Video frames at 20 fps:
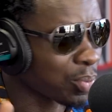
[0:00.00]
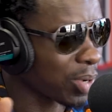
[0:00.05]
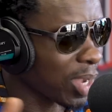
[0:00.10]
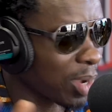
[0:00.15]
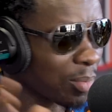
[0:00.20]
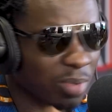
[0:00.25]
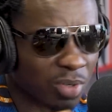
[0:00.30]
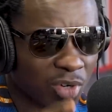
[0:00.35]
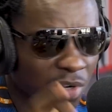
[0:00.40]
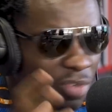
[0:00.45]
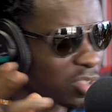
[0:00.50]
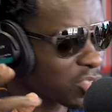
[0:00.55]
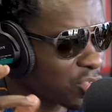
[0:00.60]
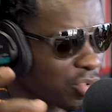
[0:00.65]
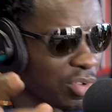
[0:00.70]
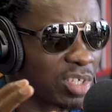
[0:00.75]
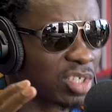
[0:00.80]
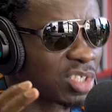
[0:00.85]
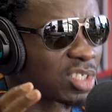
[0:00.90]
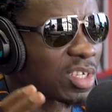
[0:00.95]
I, I
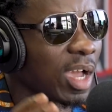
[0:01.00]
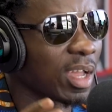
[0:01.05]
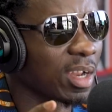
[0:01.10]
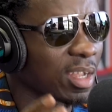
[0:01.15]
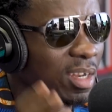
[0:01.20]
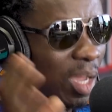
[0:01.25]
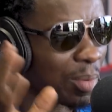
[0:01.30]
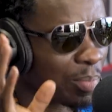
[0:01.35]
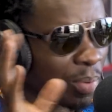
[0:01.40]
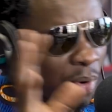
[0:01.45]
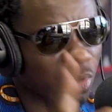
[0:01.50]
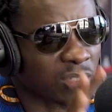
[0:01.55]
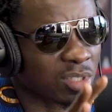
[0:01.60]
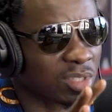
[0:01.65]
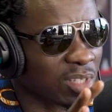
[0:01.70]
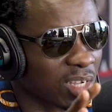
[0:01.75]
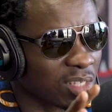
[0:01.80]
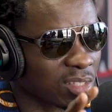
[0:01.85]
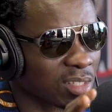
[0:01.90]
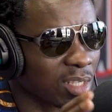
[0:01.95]
screenshot it and I
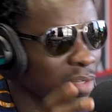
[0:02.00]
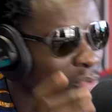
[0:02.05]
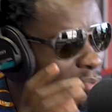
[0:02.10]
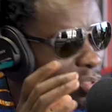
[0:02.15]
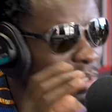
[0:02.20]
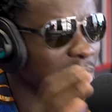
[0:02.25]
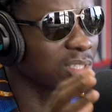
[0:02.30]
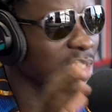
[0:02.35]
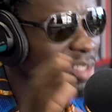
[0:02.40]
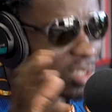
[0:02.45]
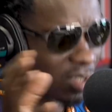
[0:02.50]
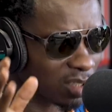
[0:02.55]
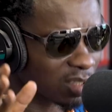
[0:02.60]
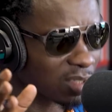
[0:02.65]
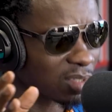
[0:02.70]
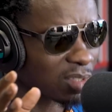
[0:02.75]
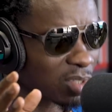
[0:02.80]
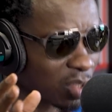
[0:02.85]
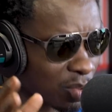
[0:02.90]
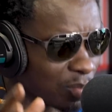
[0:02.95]
posted it and I said, Who did
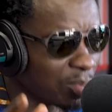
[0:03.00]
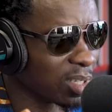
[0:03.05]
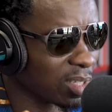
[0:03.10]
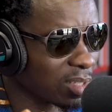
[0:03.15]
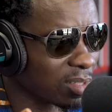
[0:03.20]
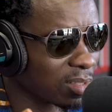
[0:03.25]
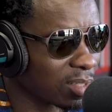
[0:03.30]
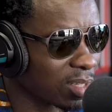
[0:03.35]
this to me?